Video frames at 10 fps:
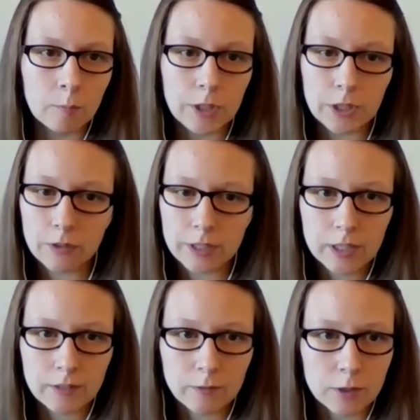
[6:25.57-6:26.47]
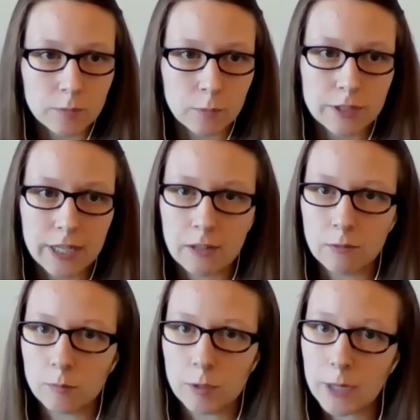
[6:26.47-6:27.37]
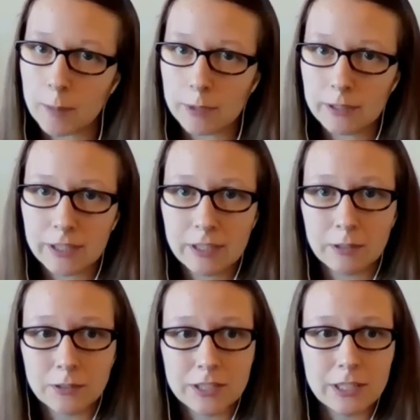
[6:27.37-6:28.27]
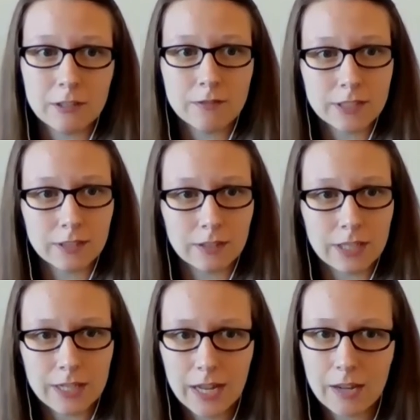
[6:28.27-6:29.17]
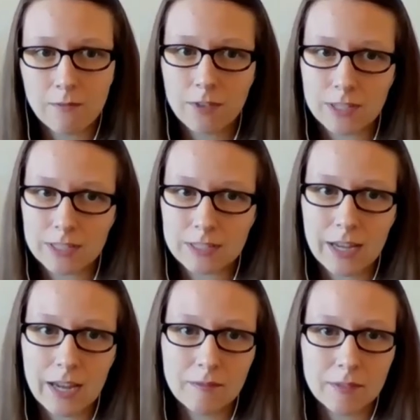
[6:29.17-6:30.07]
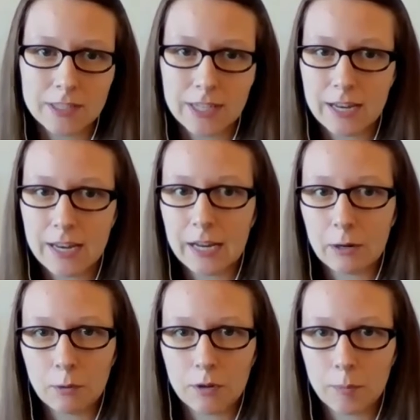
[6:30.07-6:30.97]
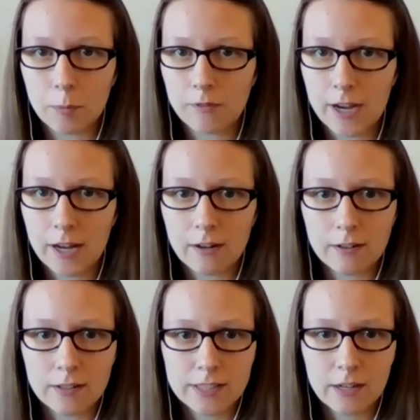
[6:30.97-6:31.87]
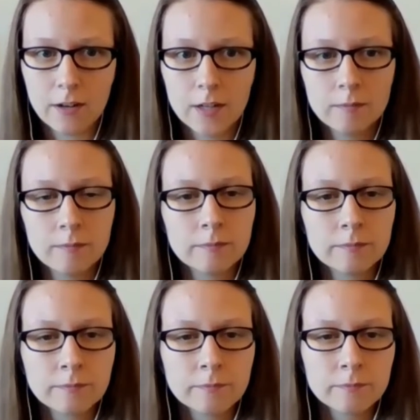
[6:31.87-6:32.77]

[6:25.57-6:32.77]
When you go in here, of course, more data will be populated. You'll see your facility name, visit date, attending, ordering provider, etc.